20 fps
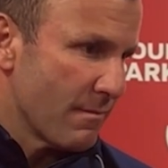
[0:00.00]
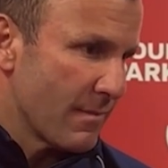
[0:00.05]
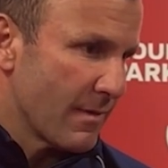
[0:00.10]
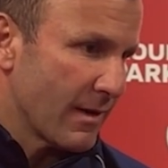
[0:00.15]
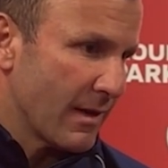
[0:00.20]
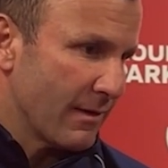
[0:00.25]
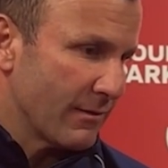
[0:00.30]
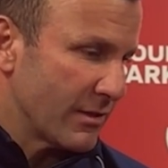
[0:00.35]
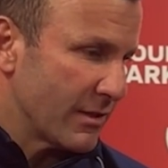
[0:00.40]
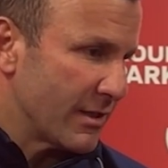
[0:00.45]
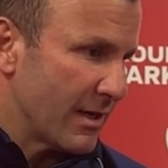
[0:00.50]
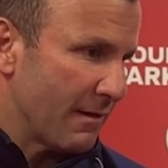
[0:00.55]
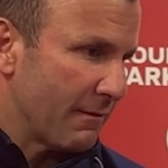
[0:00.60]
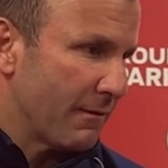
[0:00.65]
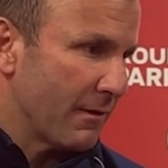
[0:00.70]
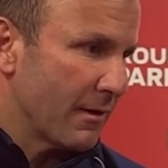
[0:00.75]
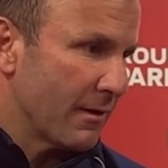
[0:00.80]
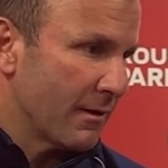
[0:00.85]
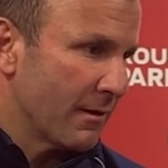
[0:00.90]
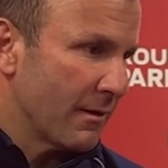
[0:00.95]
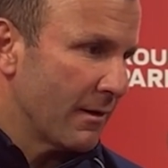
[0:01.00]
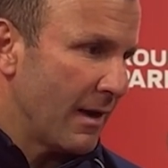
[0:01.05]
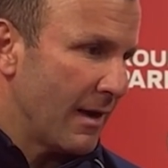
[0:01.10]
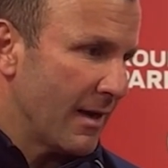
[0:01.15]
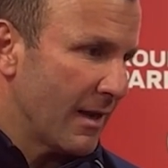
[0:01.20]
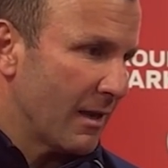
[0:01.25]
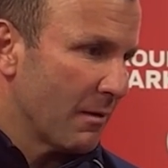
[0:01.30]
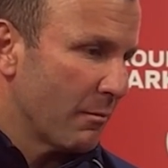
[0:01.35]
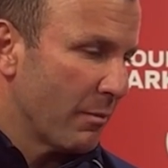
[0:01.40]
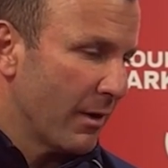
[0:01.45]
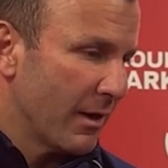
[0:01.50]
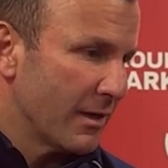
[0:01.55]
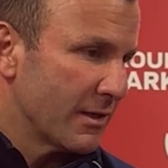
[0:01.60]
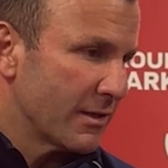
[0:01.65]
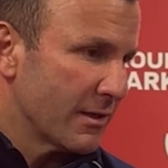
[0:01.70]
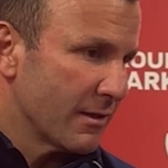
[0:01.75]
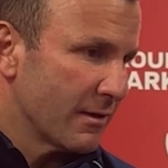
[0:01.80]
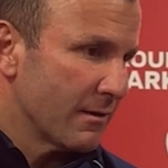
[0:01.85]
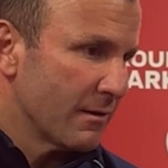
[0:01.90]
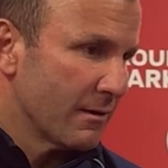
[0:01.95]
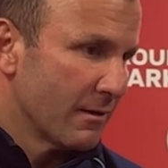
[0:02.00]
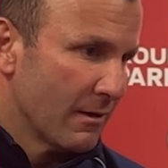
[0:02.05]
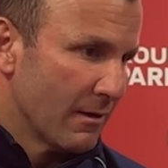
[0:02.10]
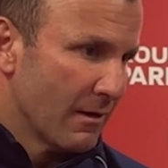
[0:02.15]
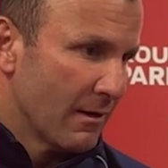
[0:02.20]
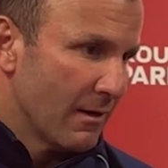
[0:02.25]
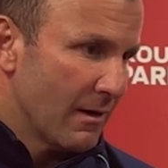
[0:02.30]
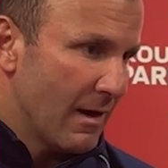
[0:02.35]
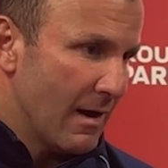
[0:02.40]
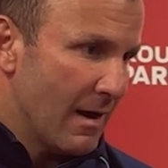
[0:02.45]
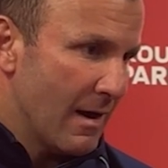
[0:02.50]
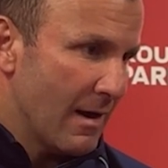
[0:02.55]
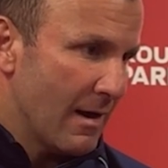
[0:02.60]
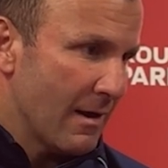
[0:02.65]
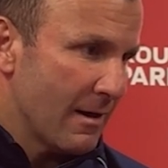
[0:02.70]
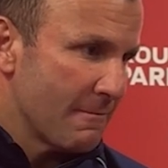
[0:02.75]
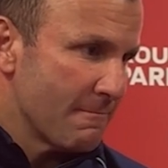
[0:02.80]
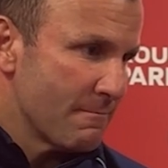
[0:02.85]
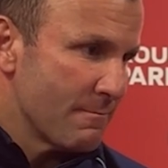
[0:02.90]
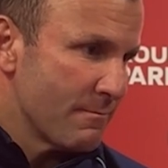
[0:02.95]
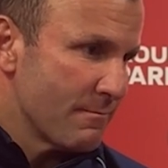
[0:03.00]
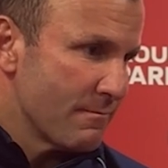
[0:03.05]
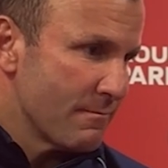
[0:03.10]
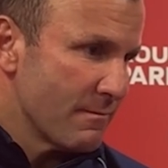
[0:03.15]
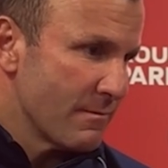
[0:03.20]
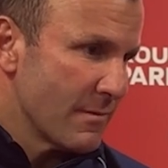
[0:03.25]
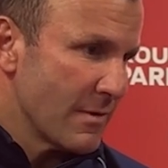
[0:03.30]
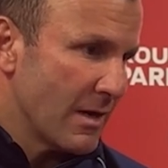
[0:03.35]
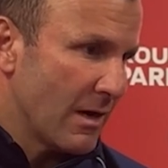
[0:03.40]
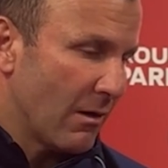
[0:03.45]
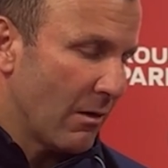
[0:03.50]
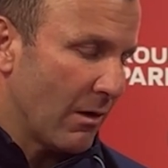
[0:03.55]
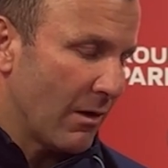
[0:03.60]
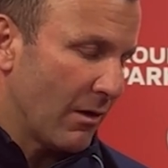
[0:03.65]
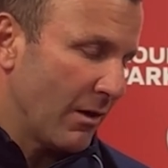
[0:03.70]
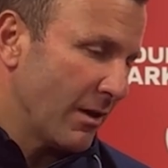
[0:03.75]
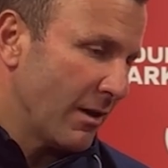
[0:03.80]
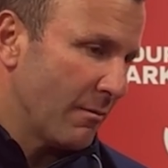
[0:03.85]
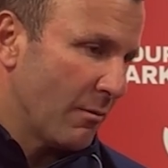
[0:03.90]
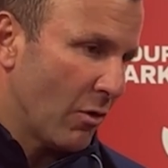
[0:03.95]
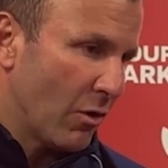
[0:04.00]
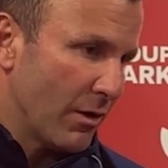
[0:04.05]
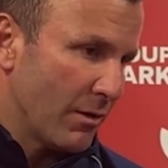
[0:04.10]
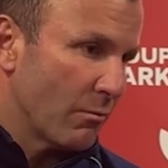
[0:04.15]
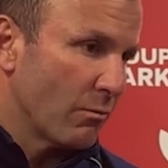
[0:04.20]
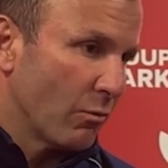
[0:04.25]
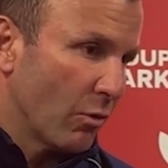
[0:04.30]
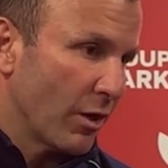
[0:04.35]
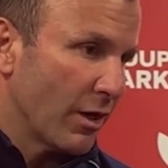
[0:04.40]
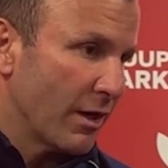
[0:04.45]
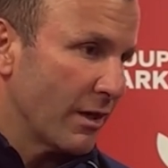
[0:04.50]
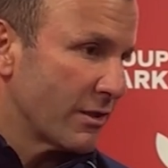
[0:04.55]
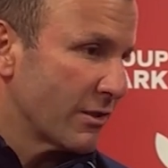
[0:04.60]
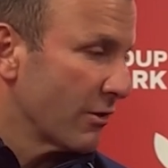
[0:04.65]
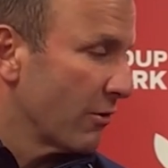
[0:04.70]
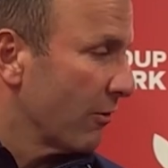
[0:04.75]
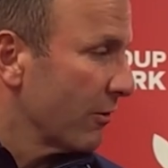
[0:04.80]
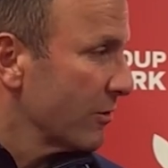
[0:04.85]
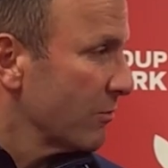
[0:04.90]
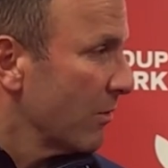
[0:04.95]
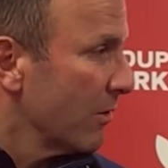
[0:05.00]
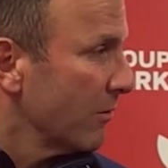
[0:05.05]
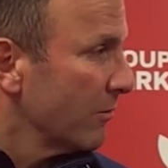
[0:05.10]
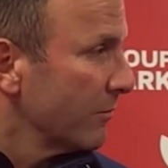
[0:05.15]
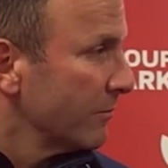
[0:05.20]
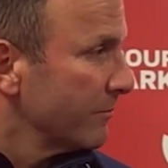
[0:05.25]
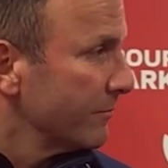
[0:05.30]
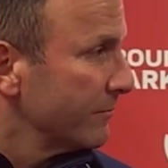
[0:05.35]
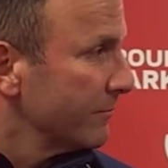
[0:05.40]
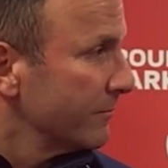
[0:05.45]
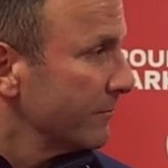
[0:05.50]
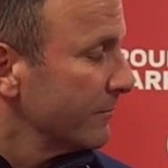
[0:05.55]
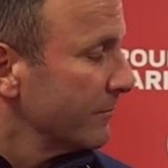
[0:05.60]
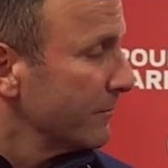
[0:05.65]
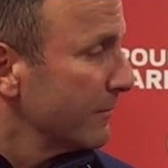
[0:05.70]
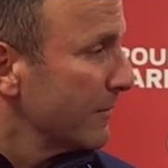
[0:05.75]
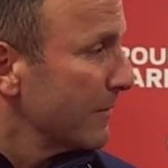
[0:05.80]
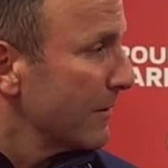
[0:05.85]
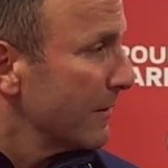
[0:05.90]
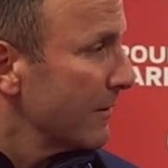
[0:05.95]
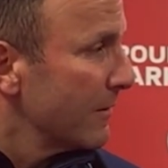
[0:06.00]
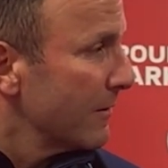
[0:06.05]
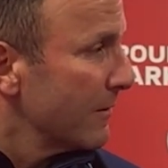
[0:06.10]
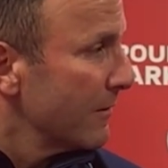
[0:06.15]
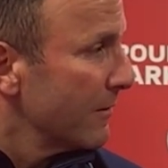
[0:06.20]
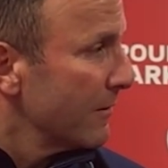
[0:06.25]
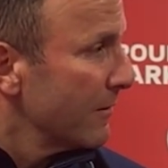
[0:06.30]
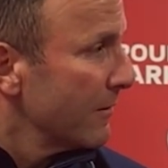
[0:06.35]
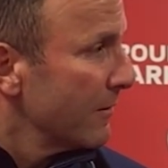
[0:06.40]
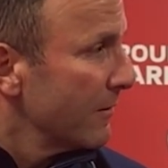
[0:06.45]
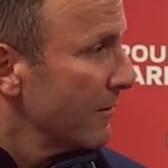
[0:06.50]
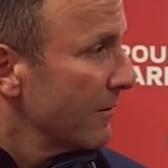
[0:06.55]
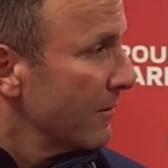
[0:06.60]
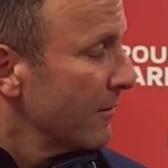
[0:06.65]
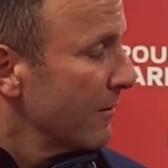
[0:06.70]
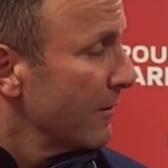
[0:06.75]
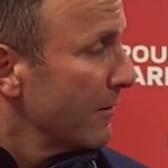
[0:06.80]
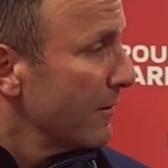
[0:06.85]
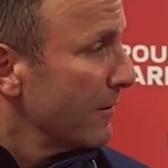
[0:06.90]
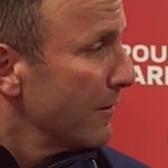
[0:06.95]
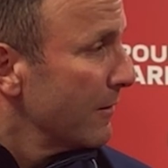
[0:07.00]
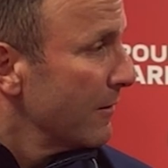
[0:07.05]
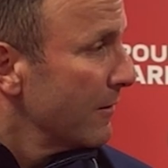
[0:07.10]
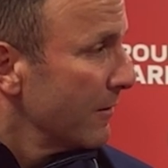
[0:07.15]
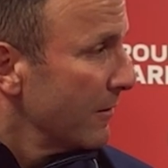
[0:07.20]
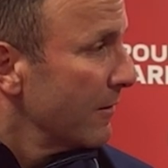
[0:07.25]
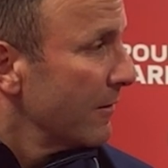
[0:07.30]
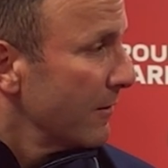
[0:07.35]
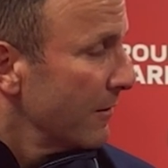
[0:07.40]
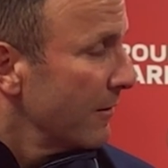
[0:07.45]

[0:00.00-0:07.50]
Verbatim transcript: gives us effort and, and he competes, and um, you know, I, I, didn't mind what he did tonight as well. You give Jez a rest. Matt Parcell